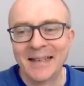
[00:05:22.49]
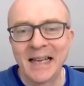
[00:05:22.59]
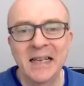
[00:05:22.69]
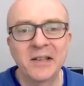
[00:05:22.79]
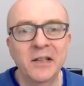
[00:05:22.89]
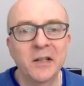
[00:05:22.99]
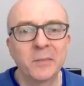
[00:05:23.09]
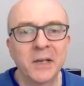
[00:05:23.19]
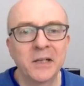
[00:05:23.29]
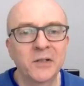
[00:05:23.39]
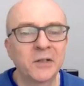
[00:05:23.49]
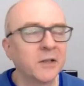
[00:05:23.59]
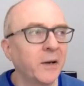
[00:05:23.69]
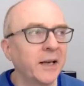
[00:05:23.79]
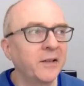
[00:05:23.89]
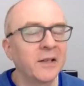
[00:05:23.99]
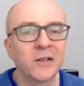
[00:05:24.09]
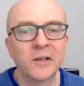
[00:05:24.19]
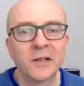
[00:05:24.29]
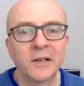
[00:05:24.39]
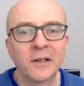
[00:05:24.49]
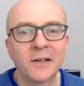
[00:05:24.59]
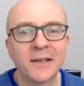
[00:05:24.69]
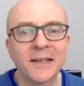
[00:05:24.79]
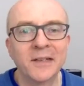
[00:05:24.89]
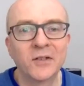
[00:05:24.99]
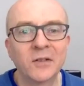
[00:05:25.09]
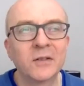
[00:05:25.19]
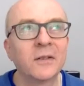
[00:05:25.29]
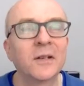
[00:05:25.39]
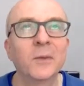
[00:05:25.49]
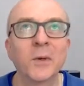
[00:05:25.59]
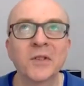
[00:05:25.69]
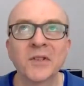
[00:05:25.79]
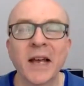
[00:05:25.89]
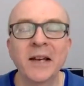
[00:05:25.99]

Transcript: anything that is, what is it?